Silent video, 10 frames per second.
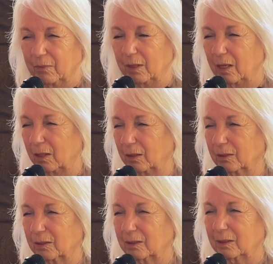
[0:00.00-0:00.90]
The
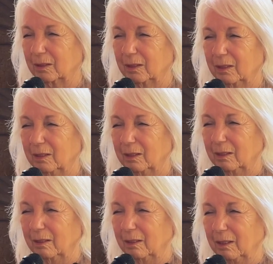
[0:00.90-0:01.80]
heart
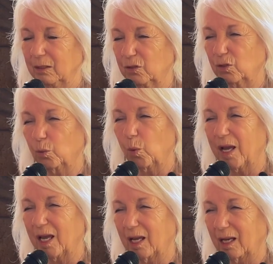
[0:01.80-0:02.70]
is the
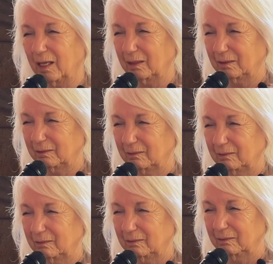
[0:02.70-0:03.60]
way
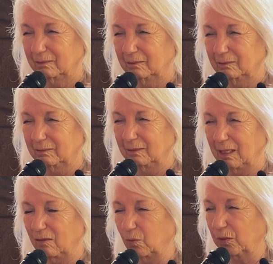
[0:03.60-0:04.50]

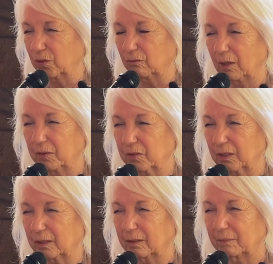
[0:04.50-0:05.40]
of what's
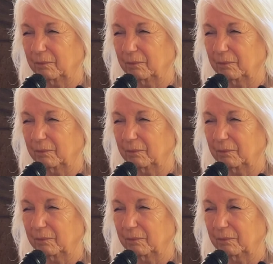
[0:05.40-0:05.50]
arising.